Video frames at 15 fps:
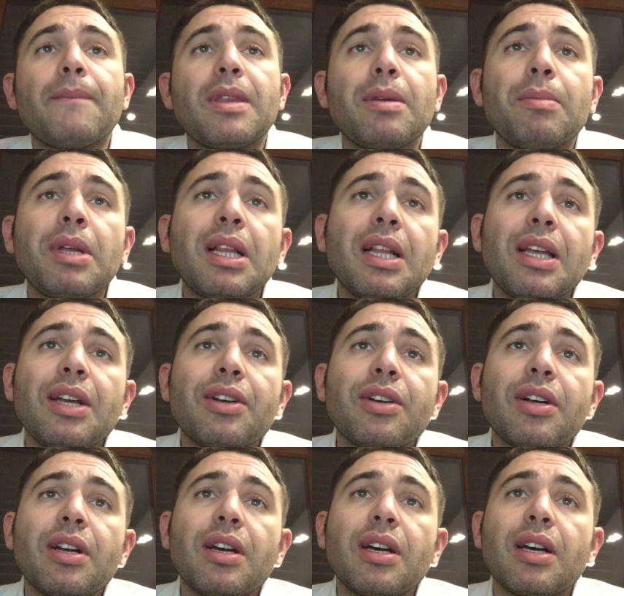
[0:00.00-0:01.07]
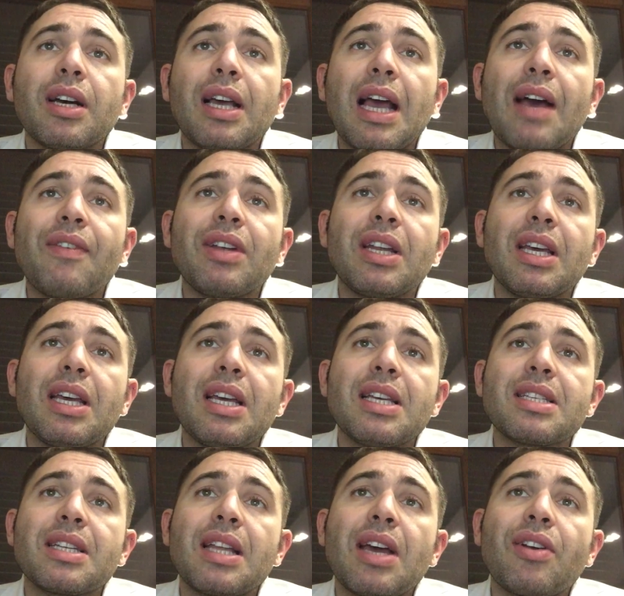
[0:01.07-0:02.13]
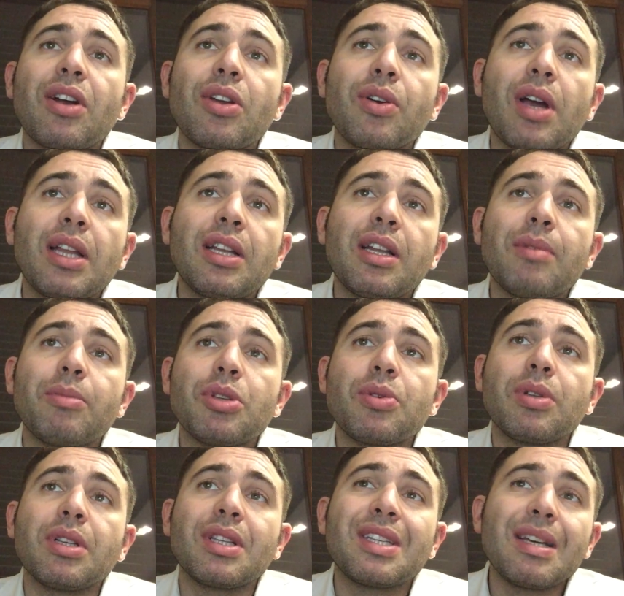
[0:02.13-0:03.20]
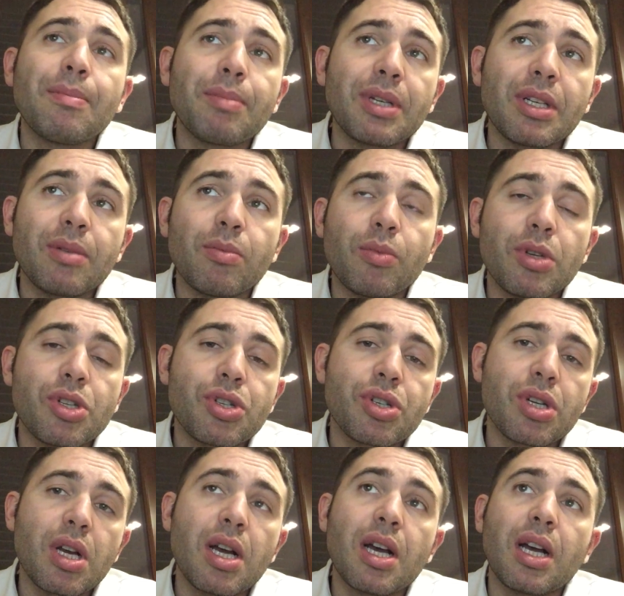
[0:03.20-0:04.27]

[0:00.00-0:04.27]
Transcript: The middle ear cavity is an area located in between the tympanum, which